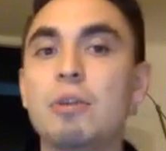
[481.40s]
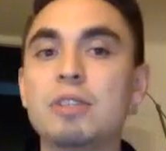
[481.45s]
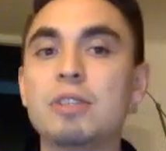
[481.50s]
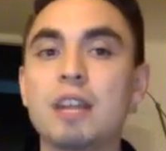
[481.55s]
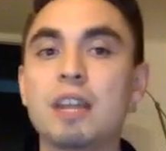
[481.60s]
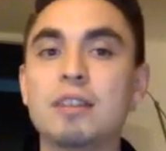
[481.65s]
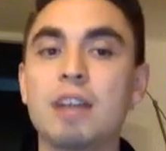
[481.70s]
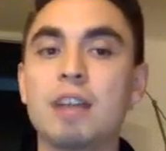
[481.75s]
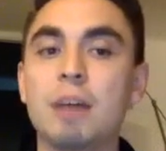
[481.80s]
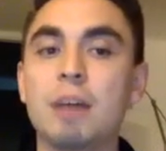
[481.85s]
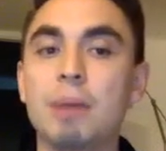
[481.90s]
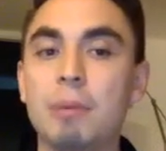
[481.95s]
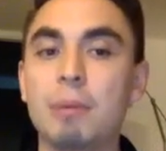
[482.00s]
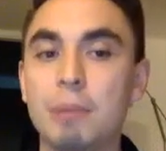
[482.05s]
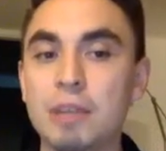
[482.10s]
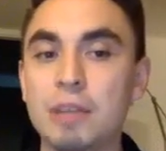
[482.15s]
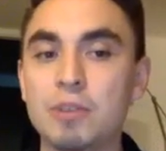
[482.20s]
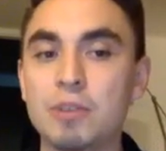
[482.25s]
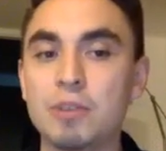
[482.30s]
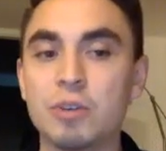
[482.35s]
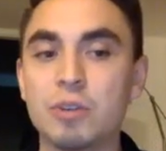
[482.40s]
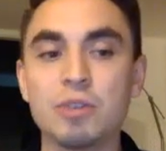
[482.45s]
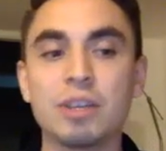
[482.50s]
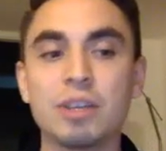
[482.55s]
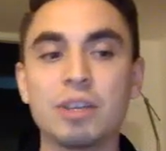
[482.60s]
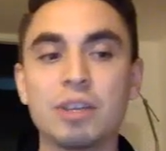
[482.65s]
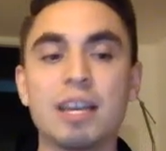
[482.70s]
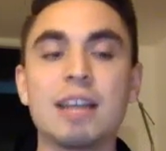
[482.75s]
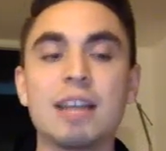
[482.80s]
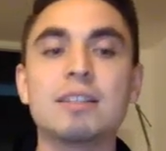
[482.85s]
got taught by my mentors, you
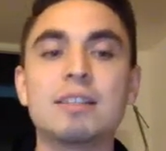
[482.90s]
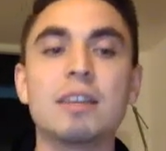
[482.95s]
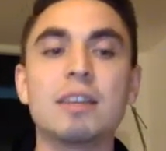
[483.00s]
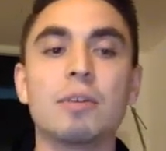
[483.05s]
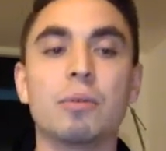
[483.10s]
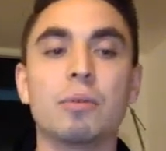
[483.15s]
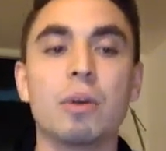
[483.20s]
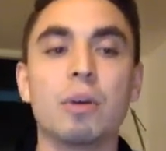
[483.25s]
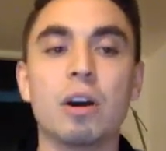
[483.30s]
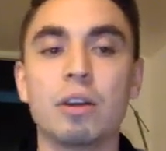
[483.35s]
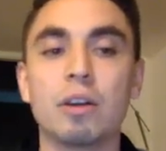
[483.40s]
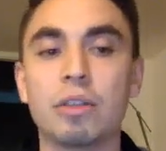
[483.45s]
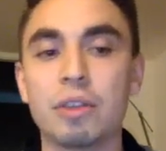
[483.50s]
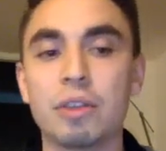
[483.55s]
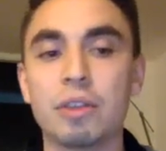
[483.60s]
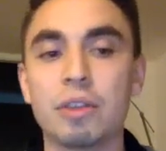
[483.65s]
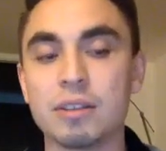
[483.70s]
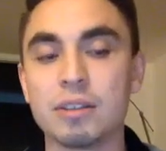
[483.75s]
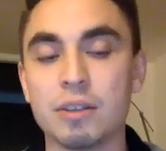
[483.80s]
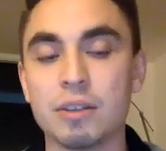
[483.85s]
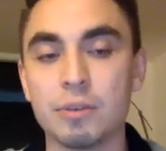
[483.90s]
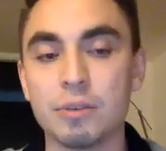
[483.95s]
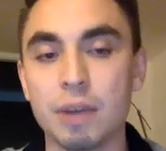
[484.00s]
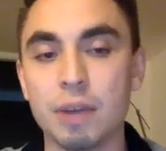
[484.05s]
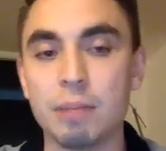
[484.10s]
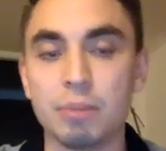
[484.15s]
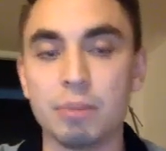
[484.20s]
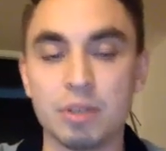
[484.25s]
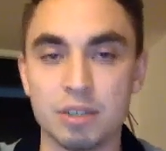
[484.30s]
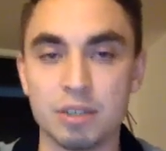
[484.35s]
can't say the wrong thing to the
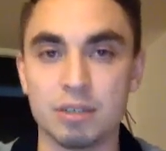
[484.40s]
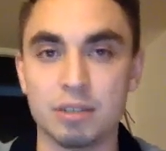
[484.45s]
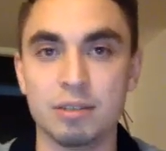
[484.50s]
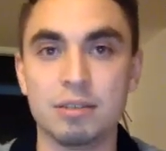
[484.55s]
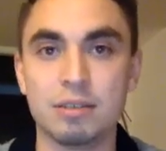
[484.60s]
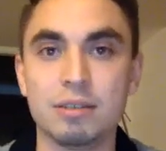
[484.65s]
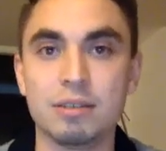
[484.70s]
right person.